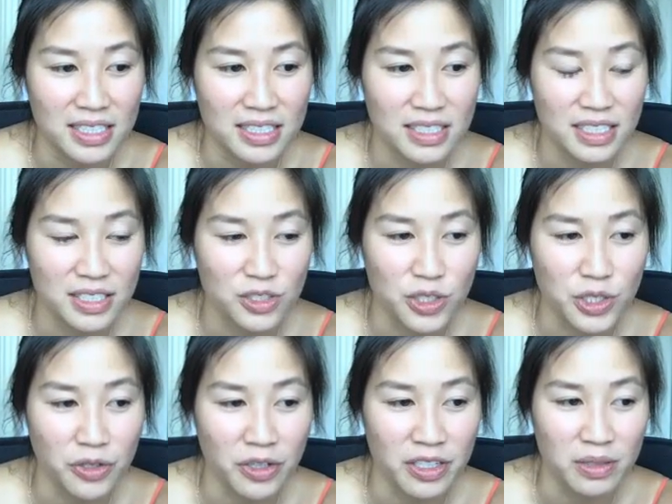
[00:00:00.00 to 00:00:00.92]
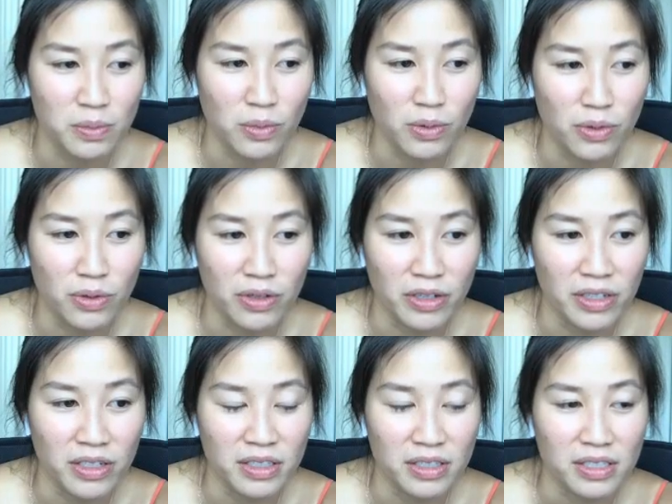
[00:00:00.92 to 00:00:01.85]
it's just created
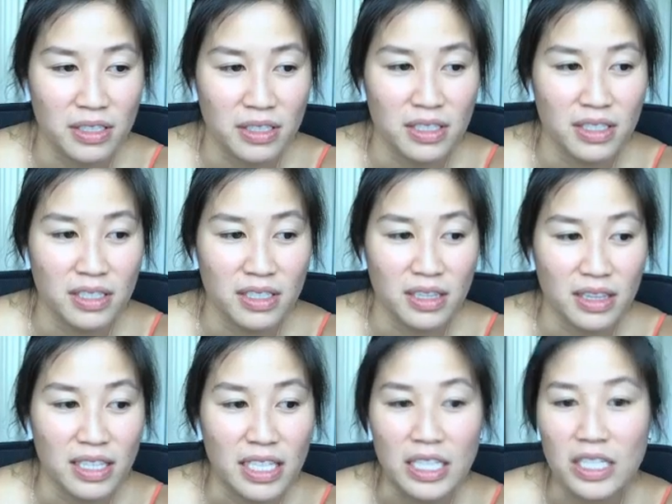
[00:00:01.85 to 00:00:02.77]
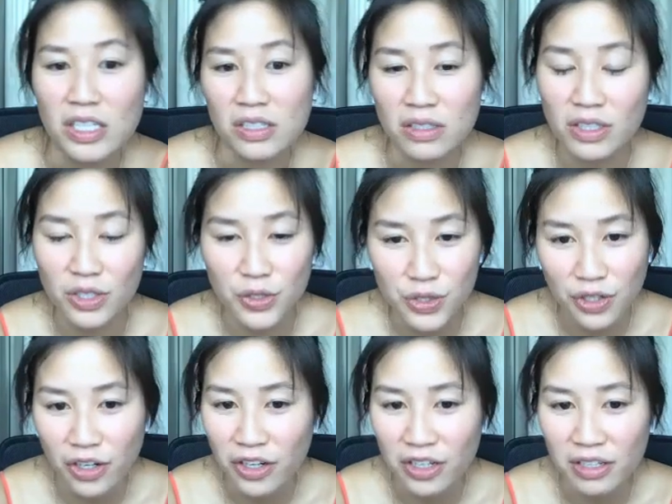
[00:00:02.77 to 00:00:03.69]
more legal
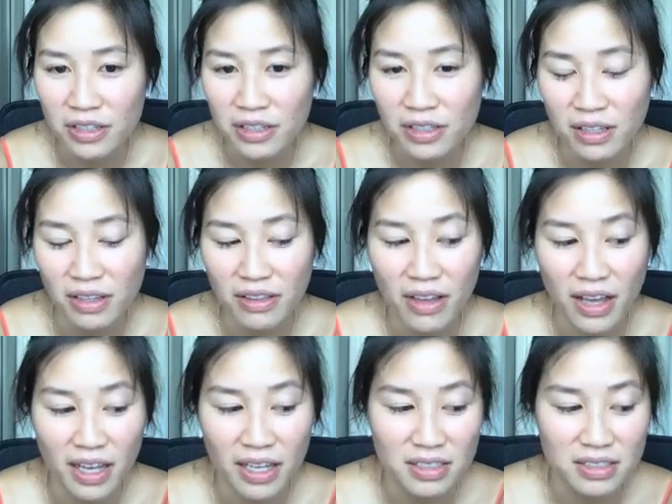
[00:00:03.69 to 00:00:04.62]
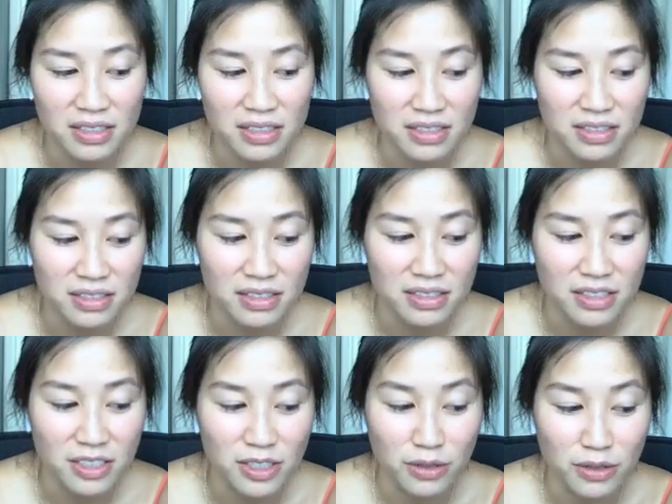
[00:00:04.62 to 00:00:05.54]
concern that
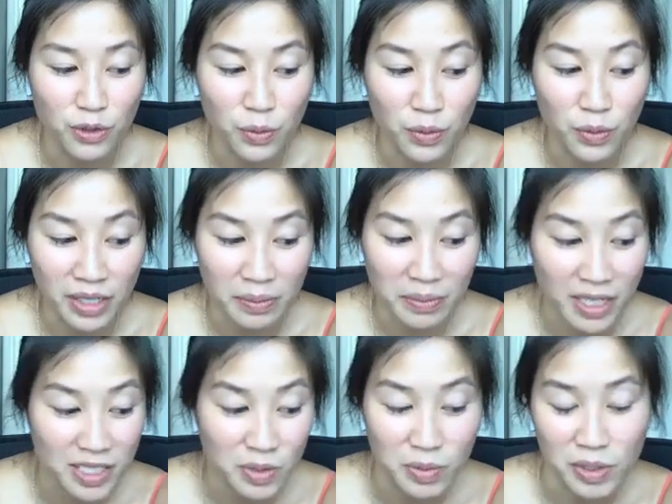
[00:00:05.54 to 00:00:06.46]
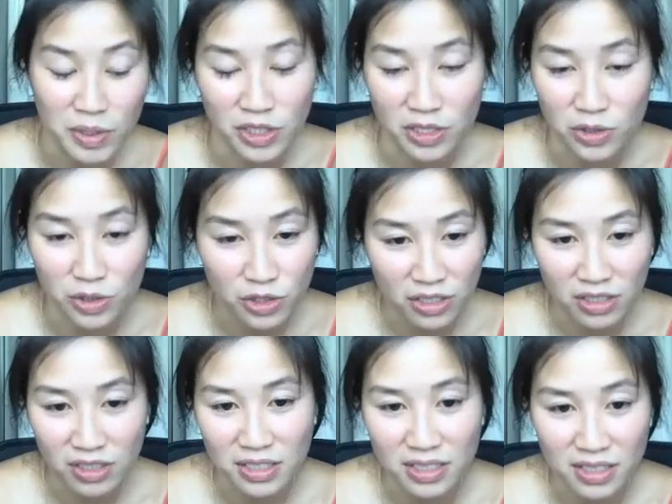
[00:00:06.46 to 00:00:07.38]
if you're wearing a mask, especially as a
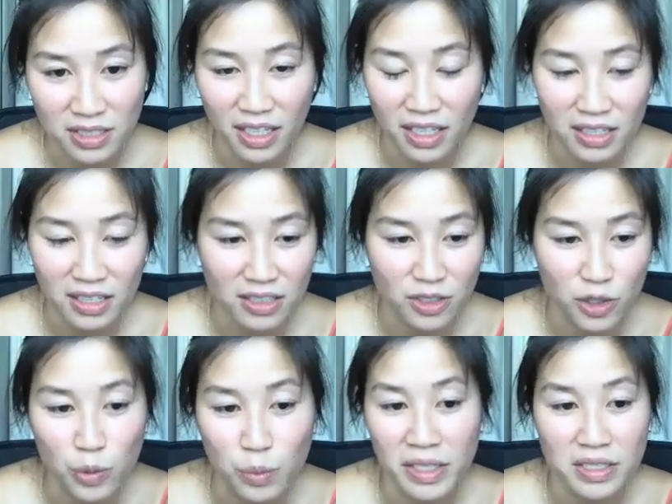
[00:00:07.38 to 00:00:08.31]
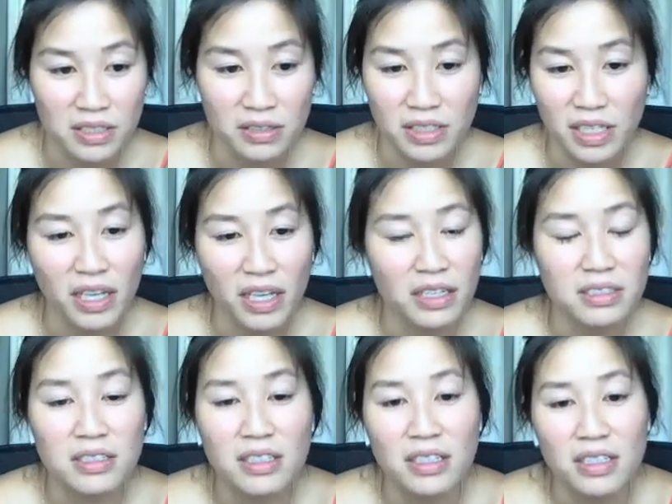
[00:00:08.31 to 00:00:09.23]
journalist, that you might still get
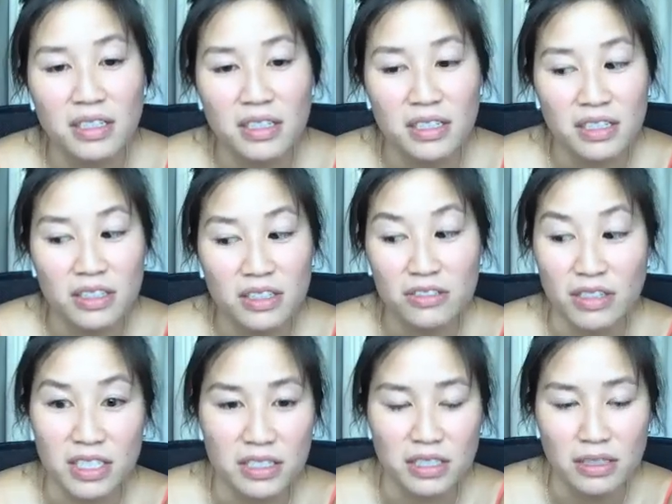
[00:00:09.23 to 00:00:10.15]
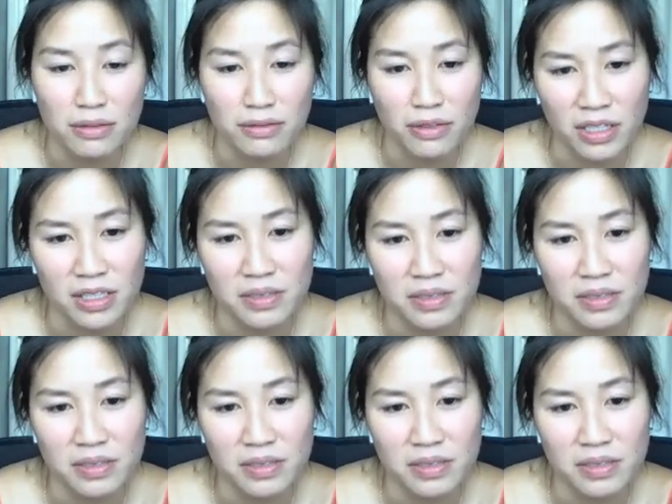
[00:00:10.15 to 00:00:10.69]
arrested for it.